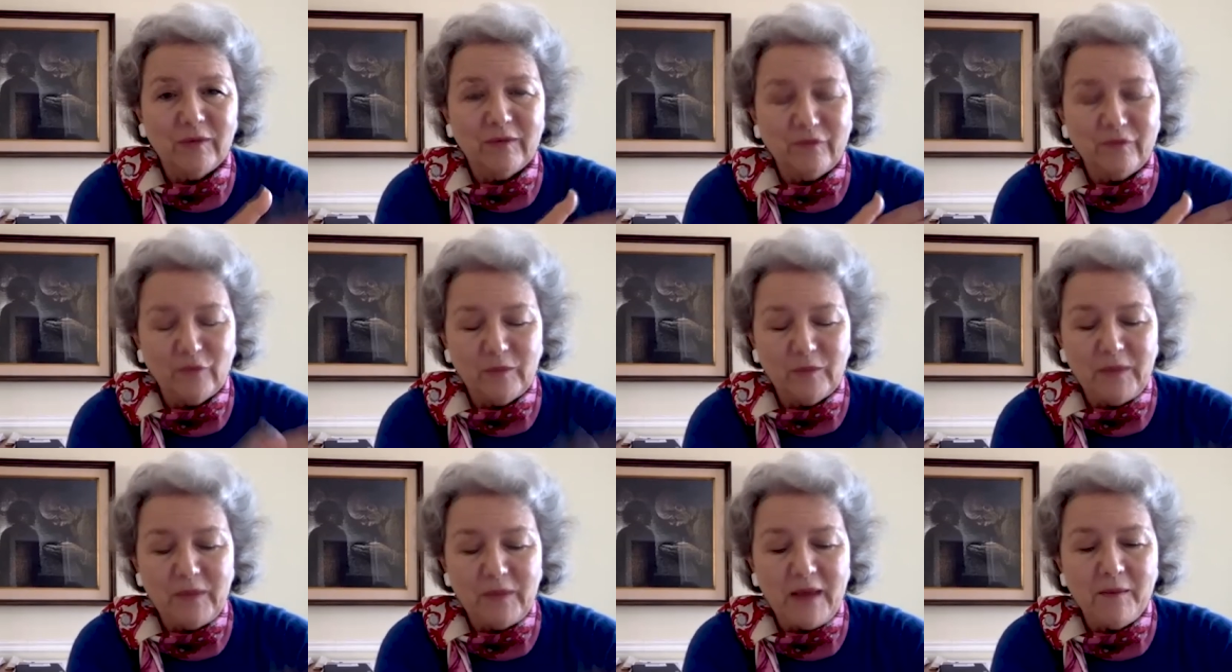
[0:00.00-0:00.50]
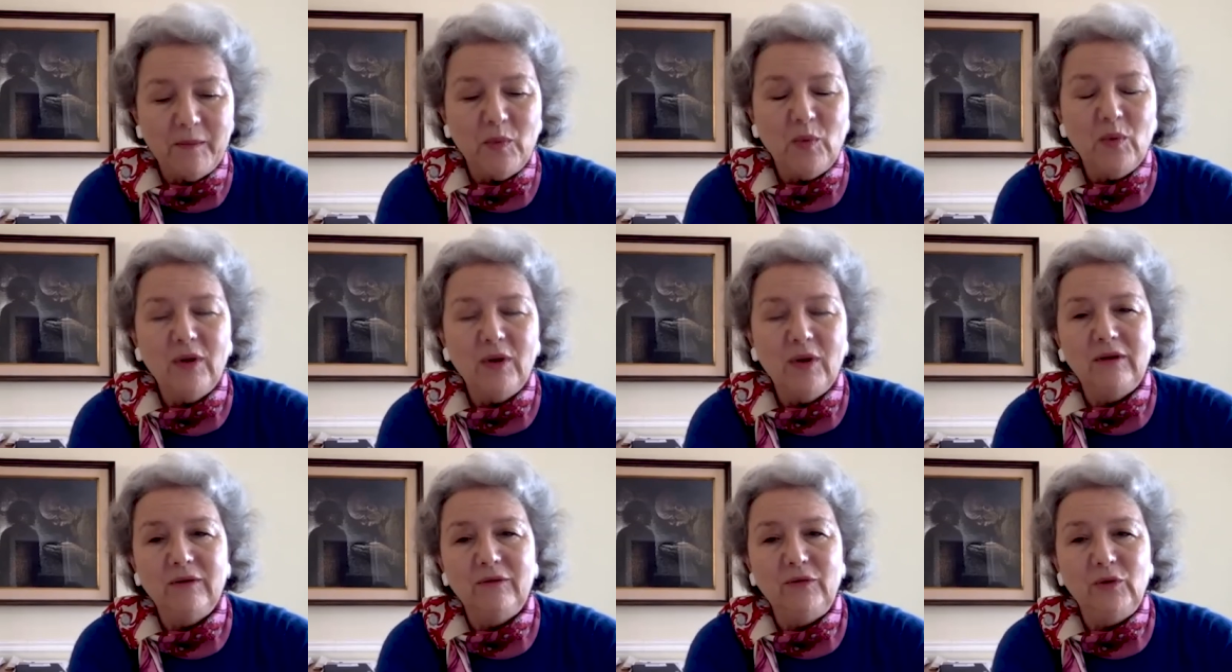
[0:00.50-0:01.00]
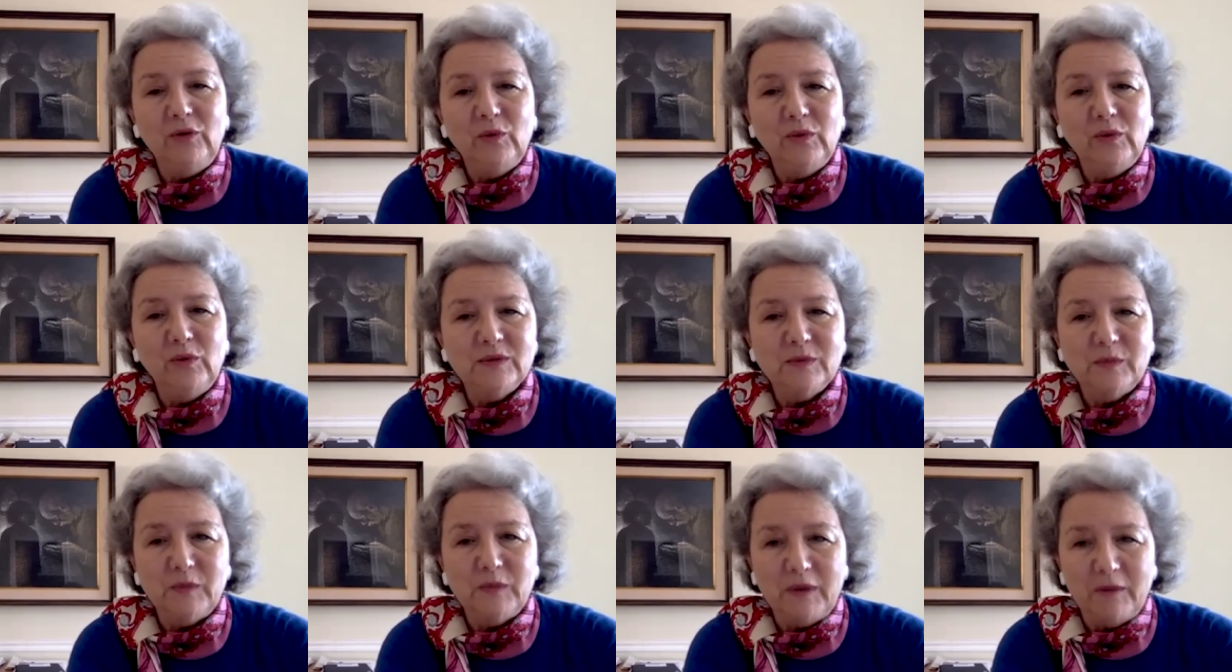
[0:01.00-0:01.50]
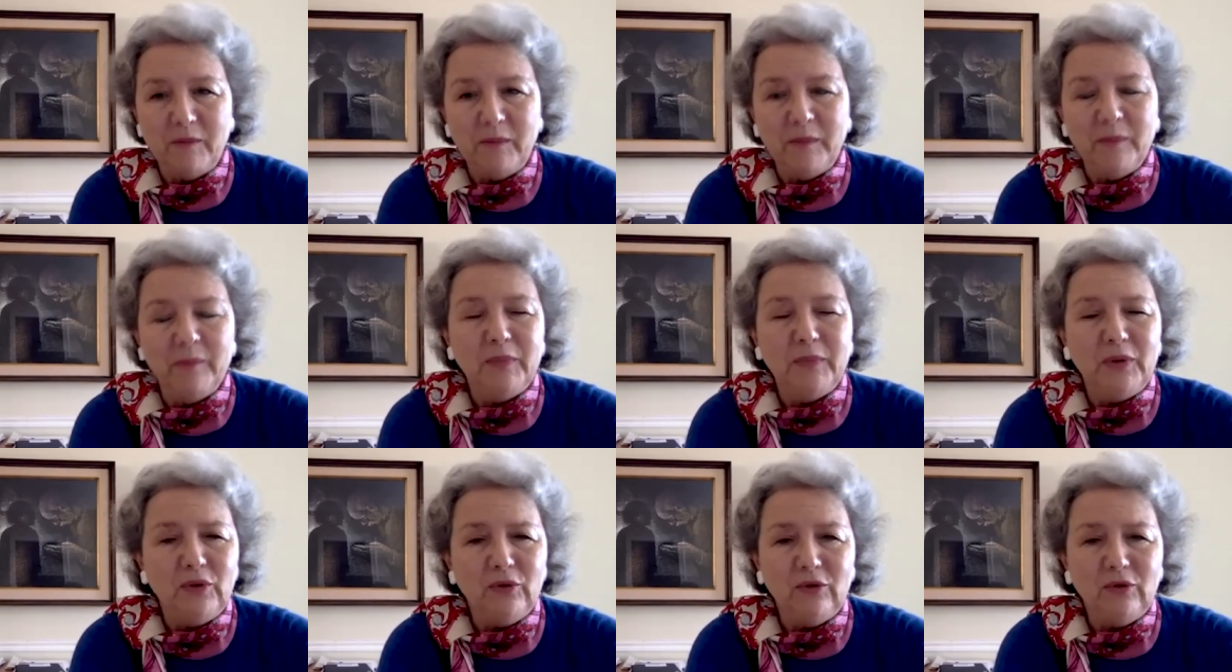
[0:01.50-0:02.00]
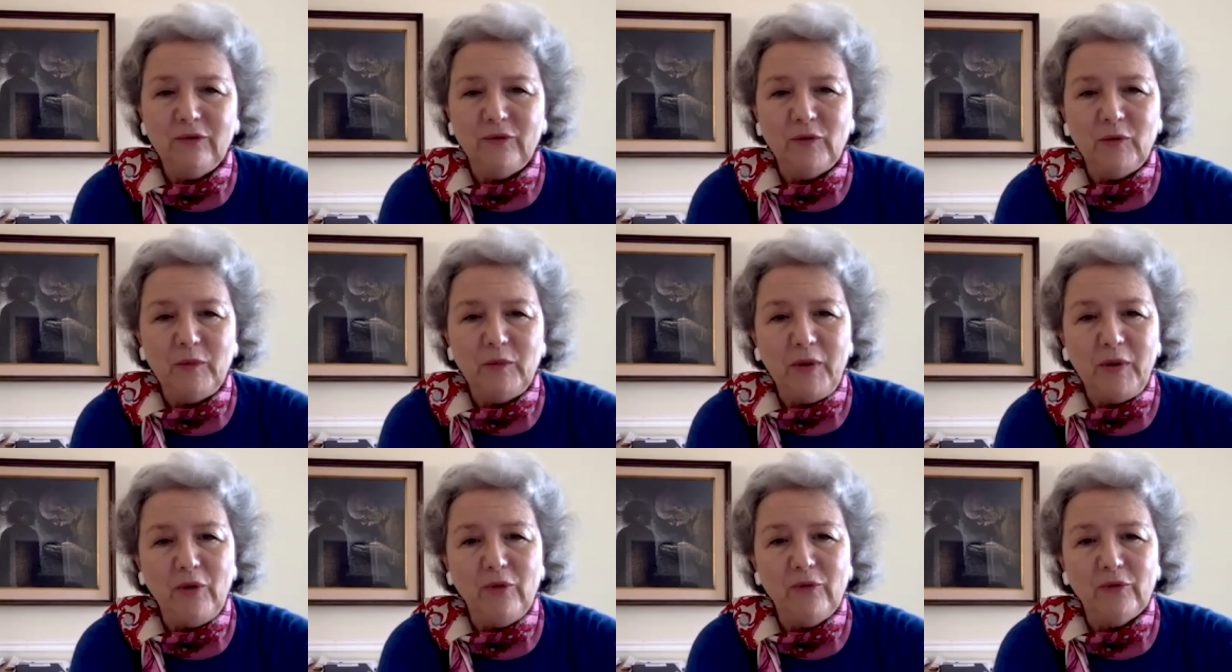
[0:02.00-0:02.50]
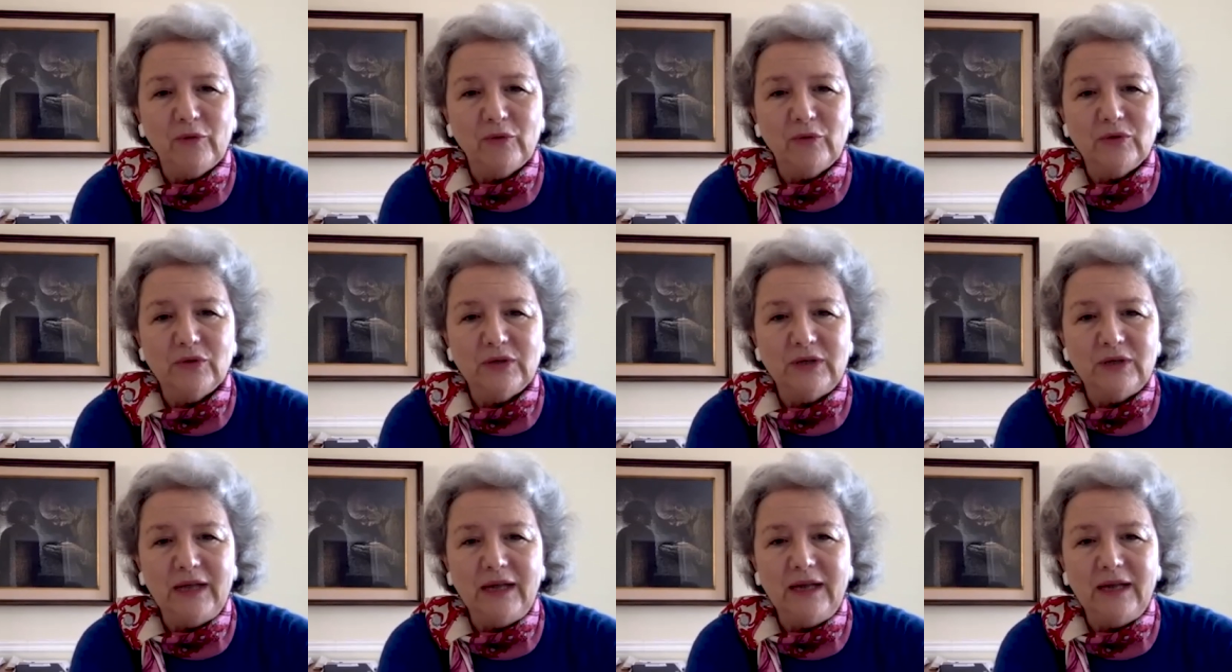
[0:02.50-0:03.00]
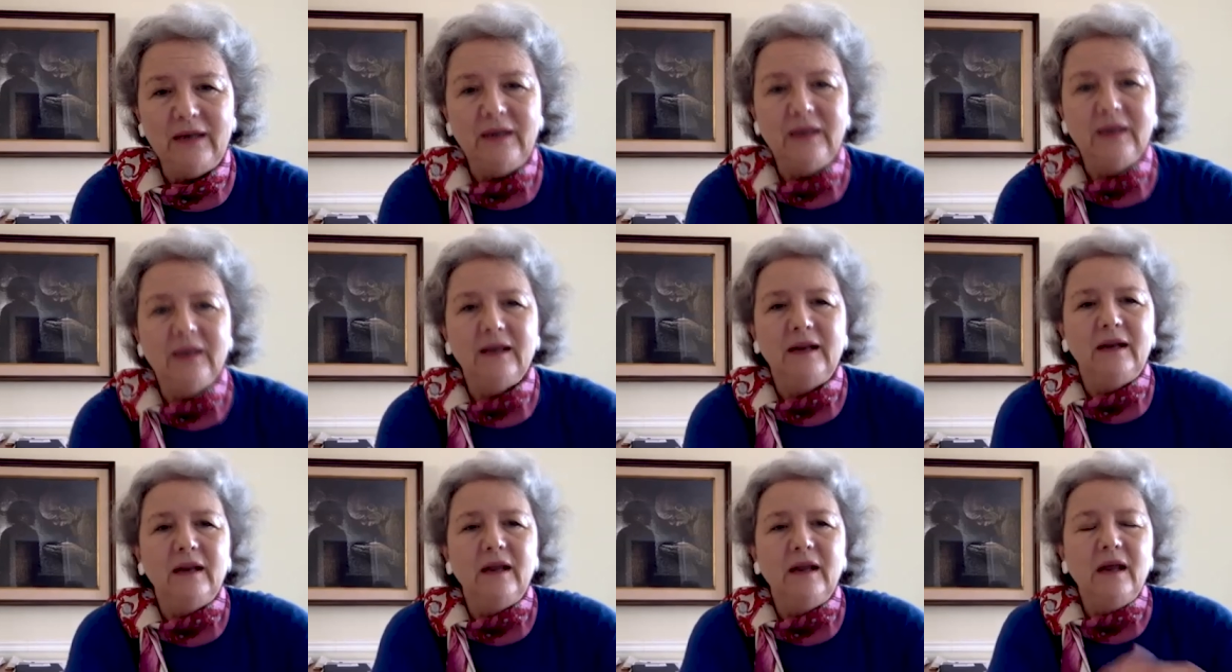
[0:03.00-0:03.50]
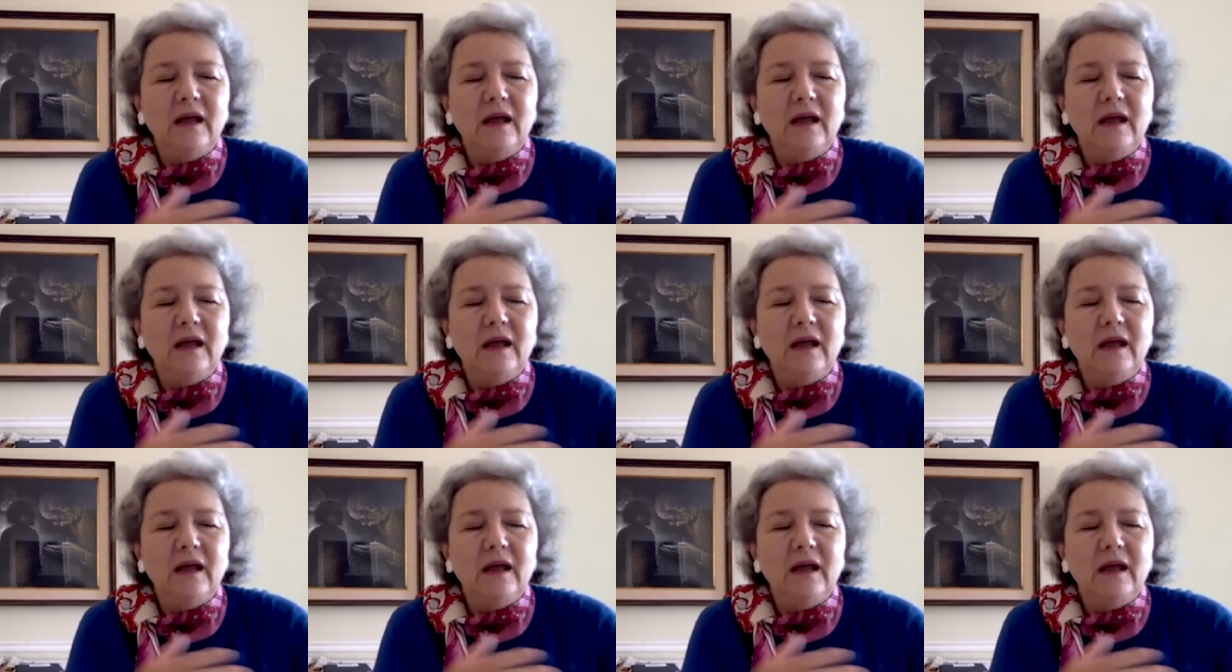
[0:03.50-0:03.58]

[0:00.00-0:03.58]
from that point of view was a beautiful Beauford Delaney. And